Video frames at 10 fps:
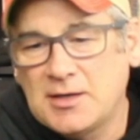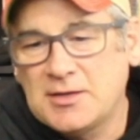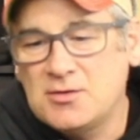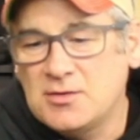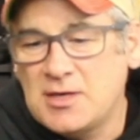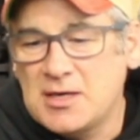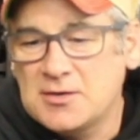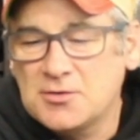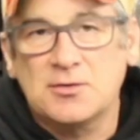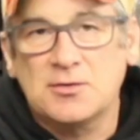think you can
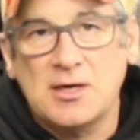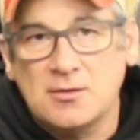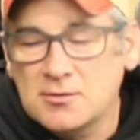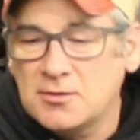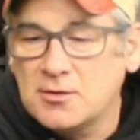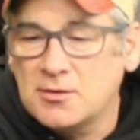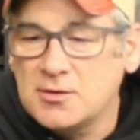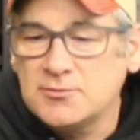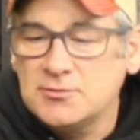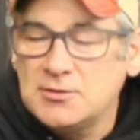turn that on and
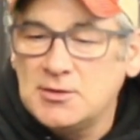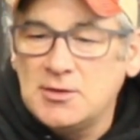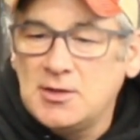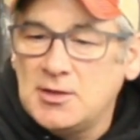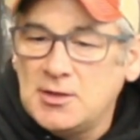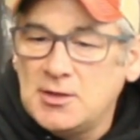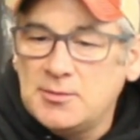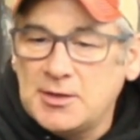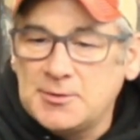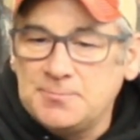off,
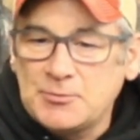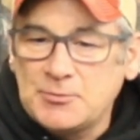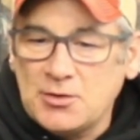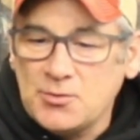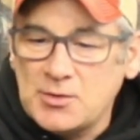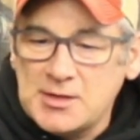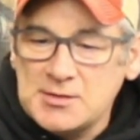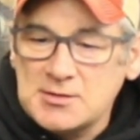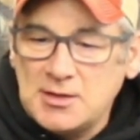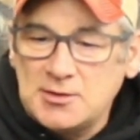but
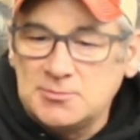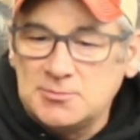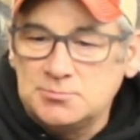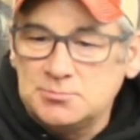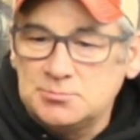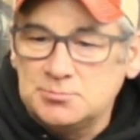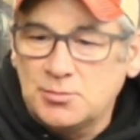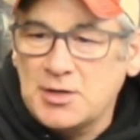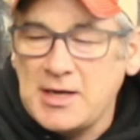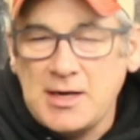otherwise,
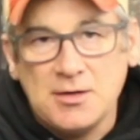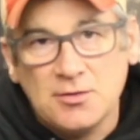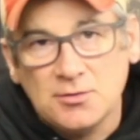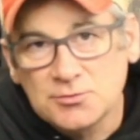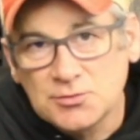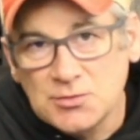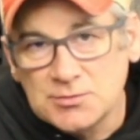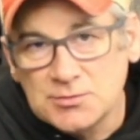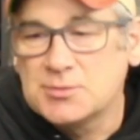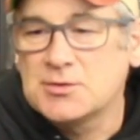pretty handy little tool.
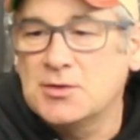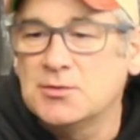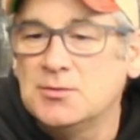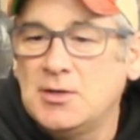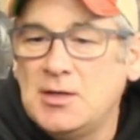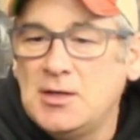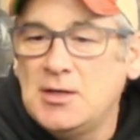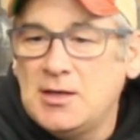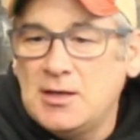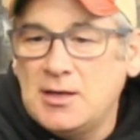So
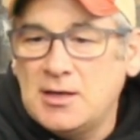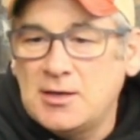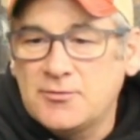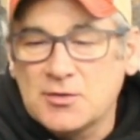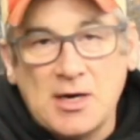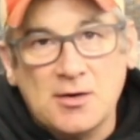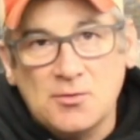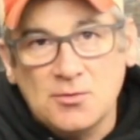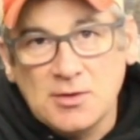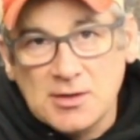for not a
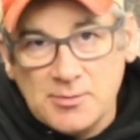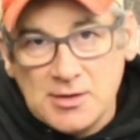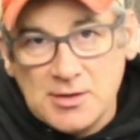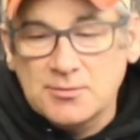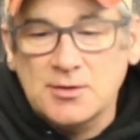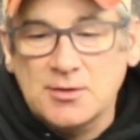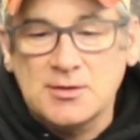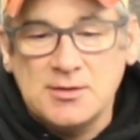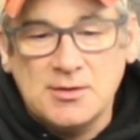whole lot of money, really,